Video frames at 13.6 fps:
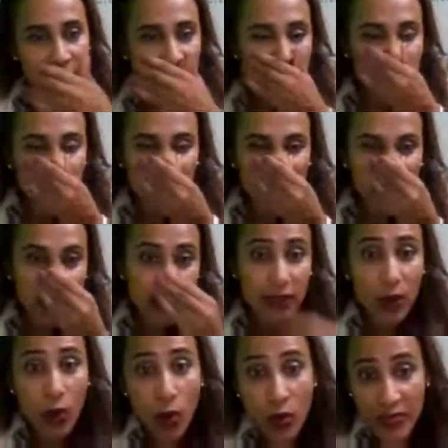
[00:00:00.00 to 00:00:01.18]
Other
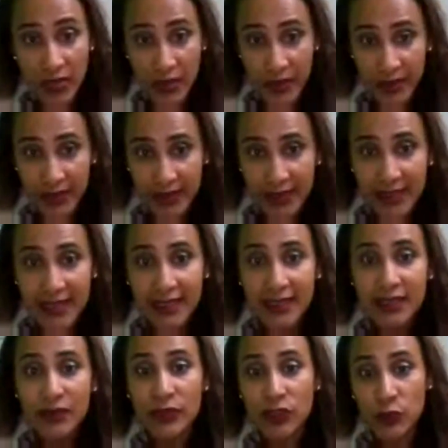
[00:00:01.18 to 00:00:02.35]
preposition is
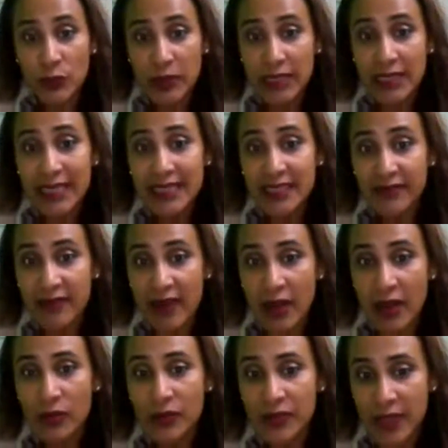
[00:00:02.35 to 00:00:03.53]
under, which means
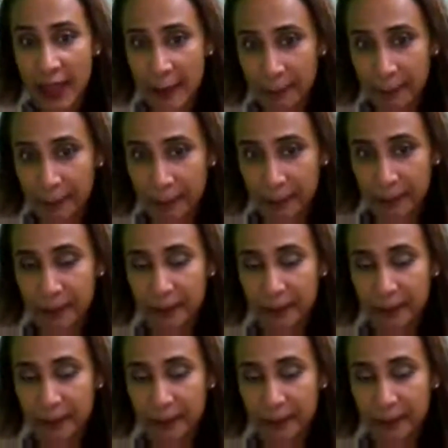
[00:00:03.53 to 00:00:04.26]
debajo de.